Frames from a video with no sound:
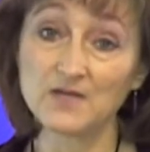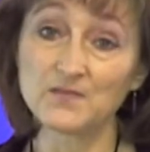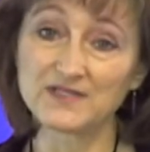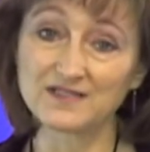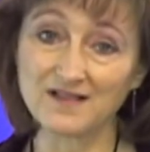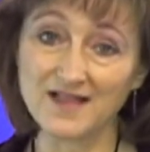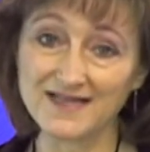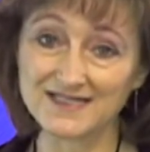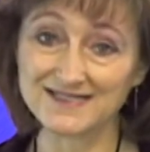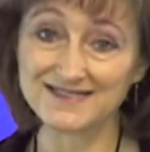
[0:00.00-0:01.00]
But the
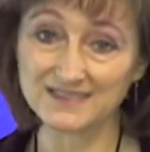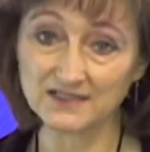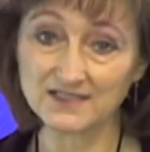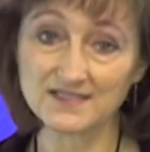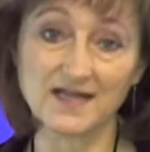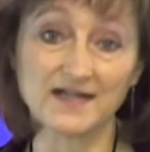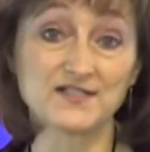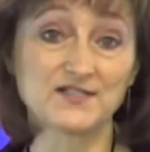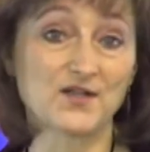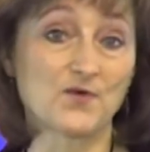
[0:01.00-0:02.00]
client still
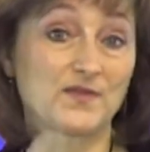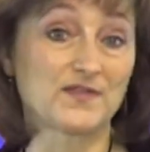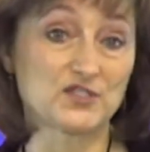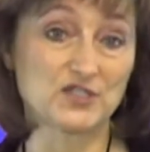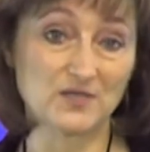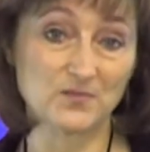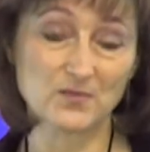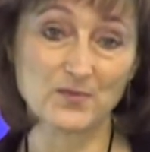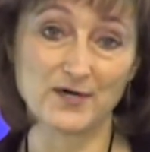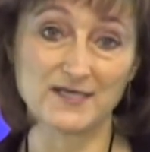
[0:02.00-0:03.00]
decided to go with the cheaper
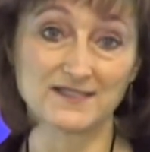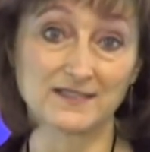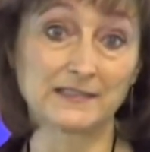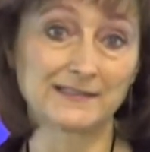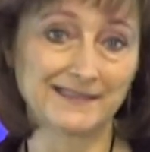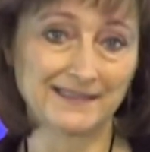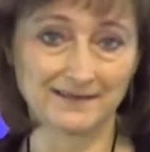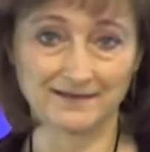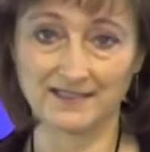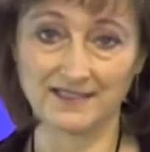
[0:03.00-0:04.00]
priced
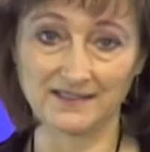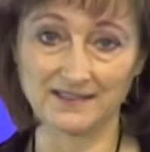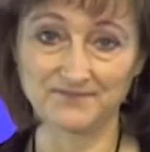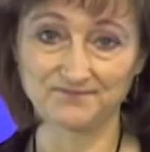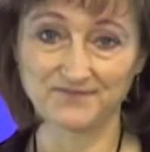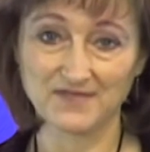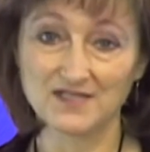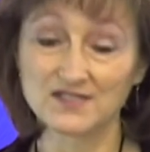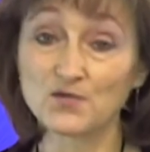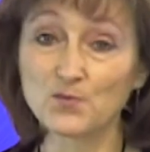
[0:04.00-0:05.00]
cleaning lady.
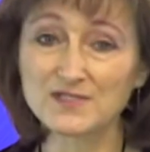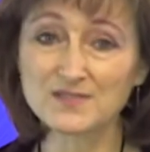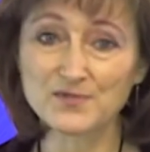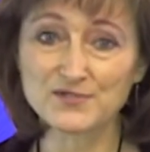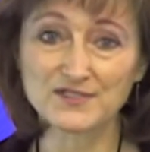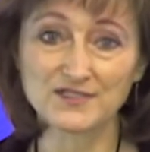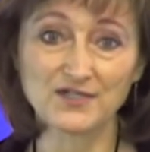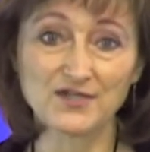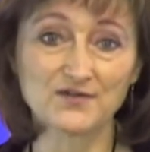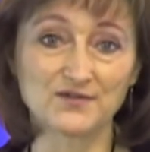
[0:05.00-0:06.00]
So what's a person
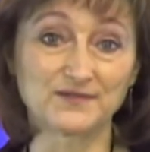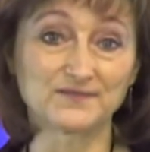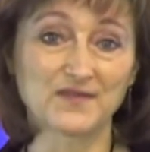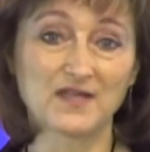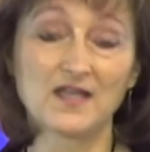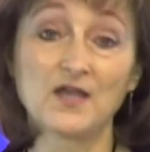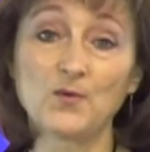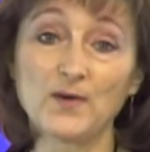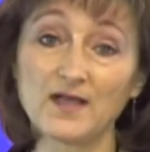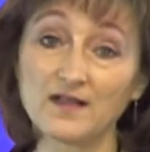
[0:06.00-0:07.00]
to do?
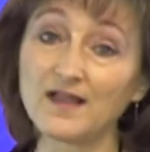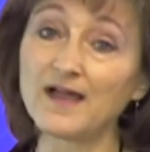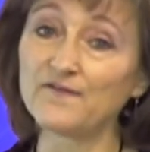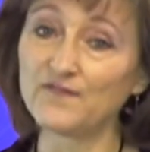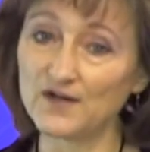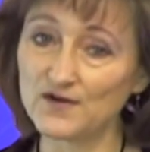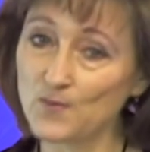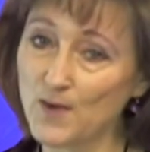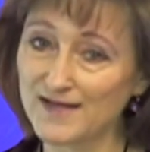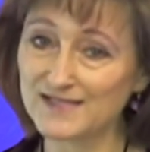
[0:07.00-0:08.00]
Well, a very
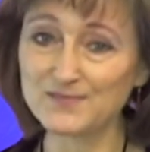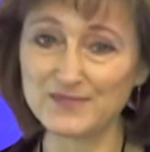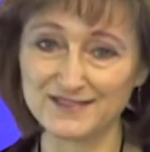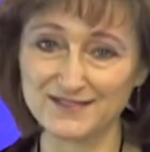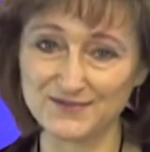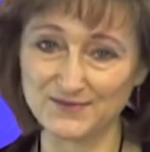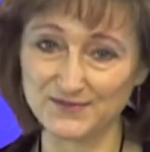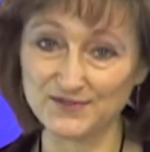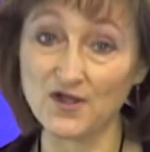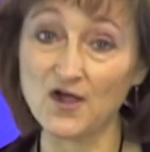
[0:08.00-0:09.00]
wise business
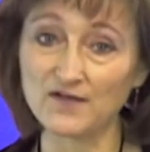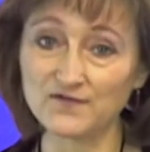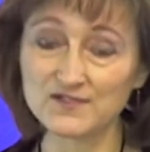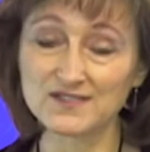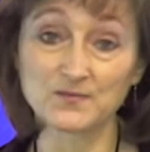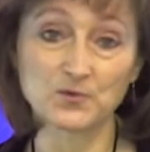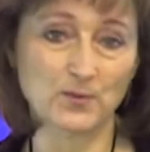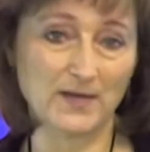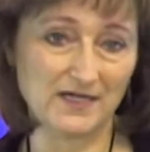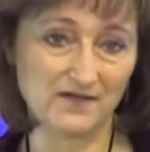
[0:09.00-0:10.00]
owner offered some
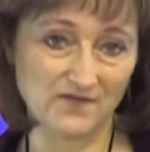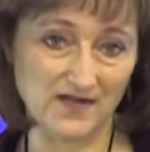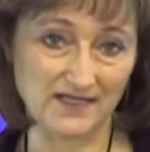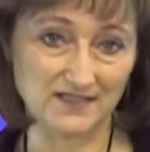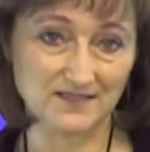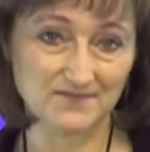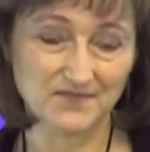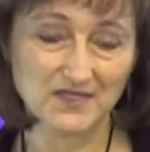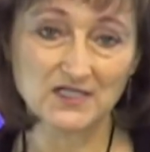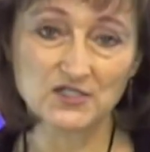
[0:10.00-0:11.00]
great advice.
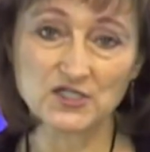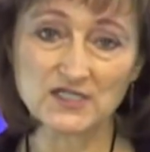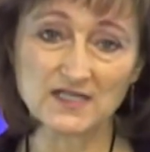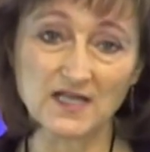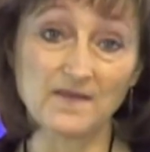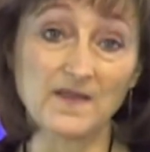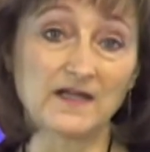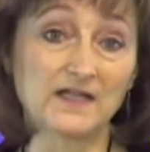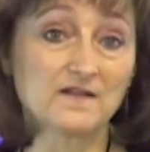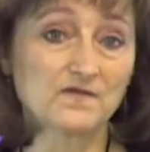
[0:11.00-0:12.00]
She said
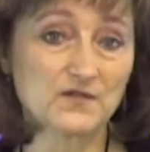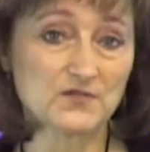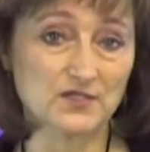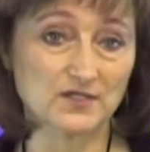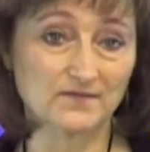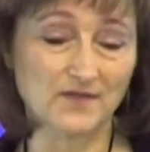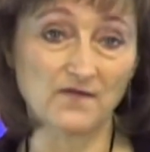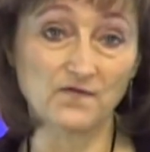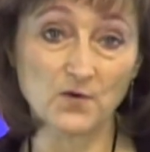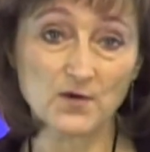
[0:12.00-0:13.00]
that in the future,
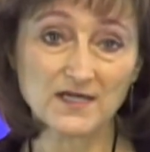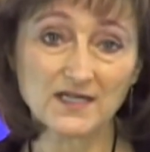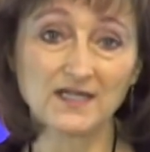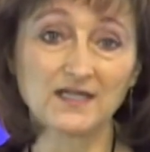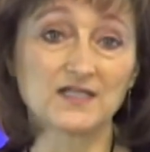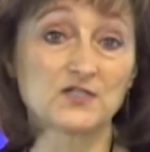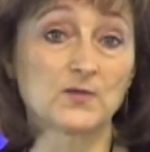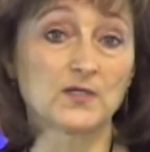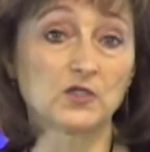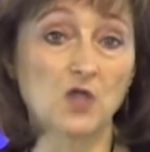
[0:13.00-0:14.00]
avoid getting
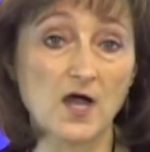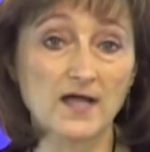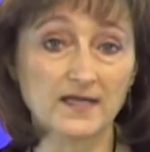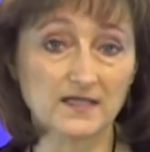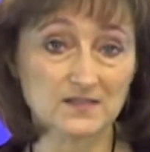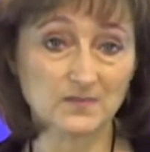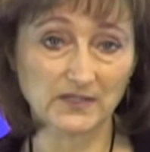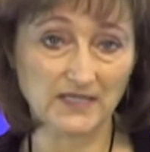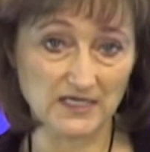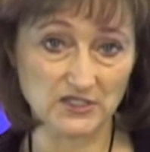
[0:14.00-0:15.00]
into a long
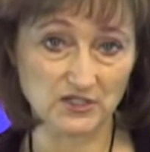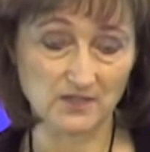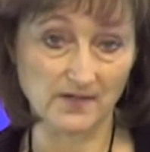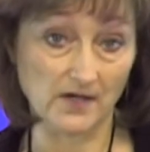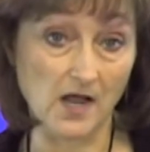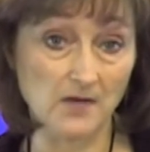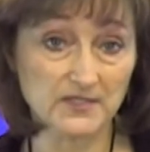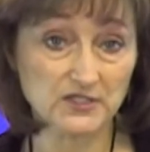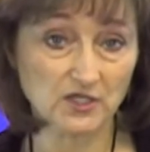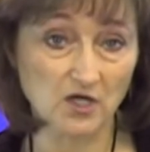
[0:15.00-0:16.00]
explanation about how
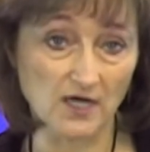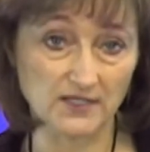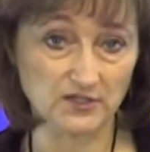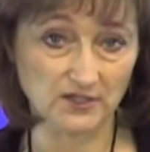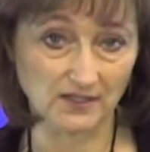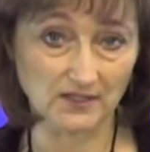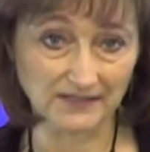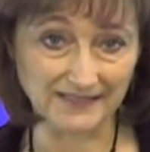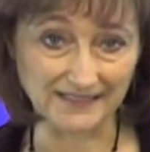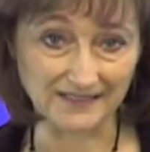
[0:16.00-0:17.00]
much it costs you to
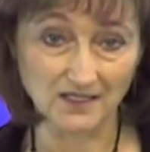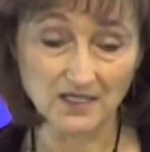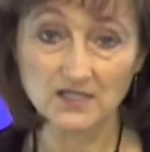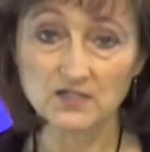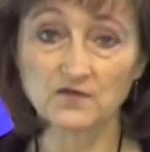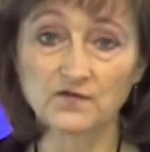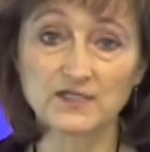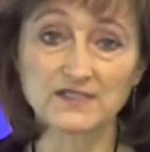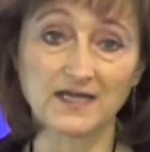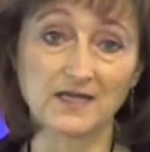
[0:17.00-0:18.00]
clean. So, for
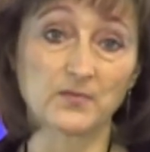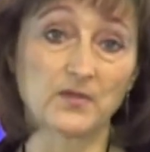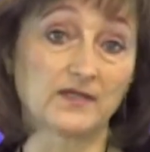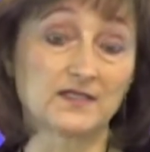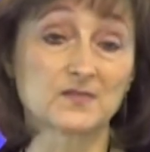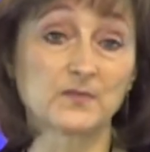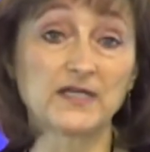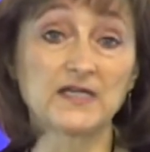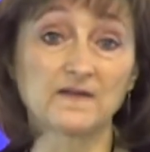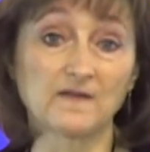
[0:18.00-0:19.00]
example,
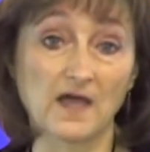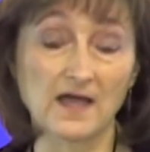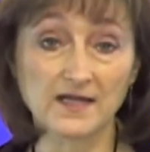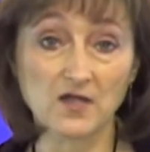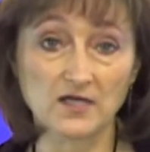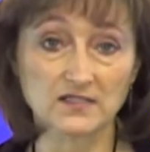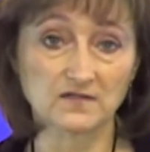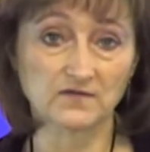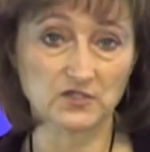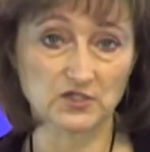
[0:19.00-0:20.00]
explaining the high
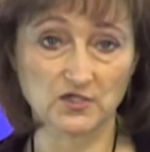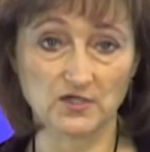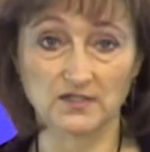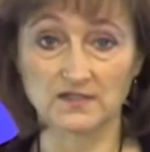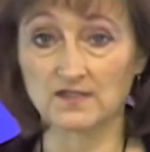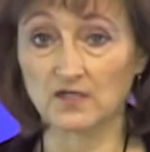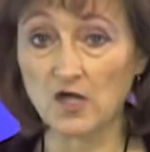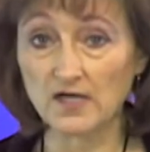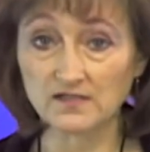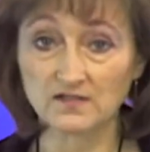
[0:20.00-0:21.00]
cost of insurance, the
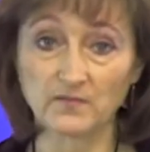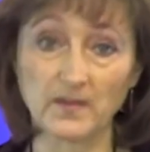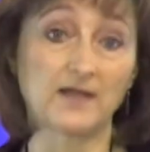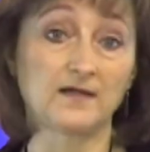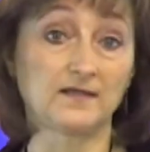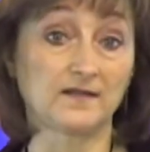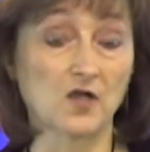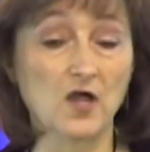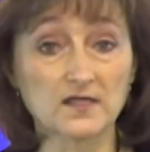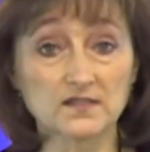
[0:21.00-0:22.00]
cost of bonding, the
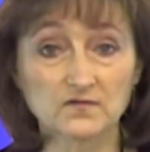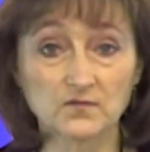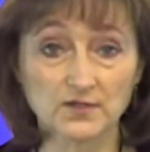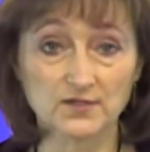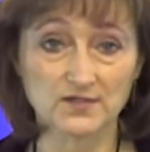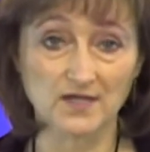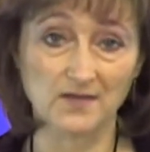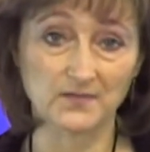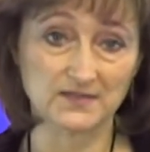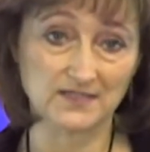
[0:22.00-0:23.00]
cost of workers'
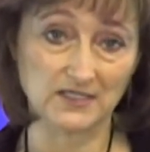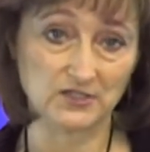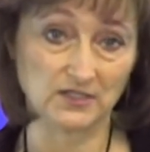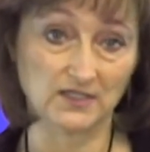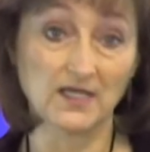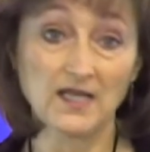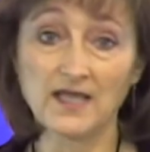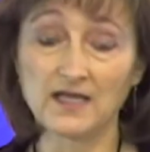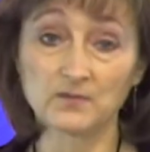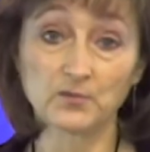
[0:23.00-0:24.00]
compensation,
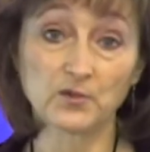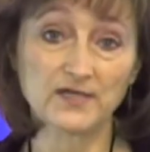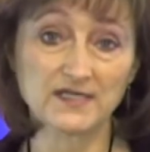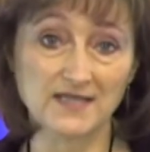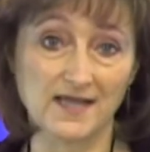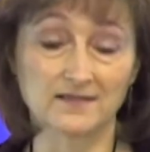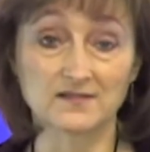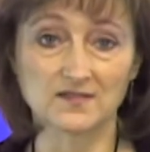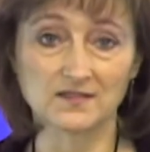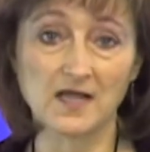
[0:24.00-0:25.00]
and employee
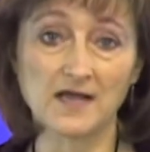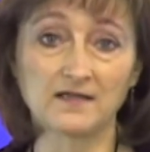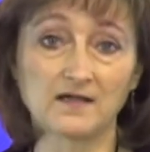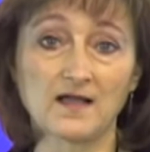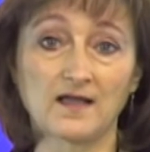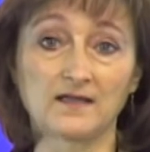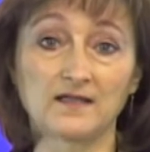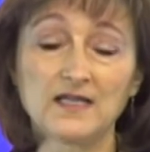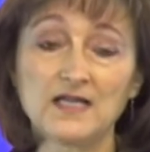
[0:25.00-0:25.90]
taxes, and on and on.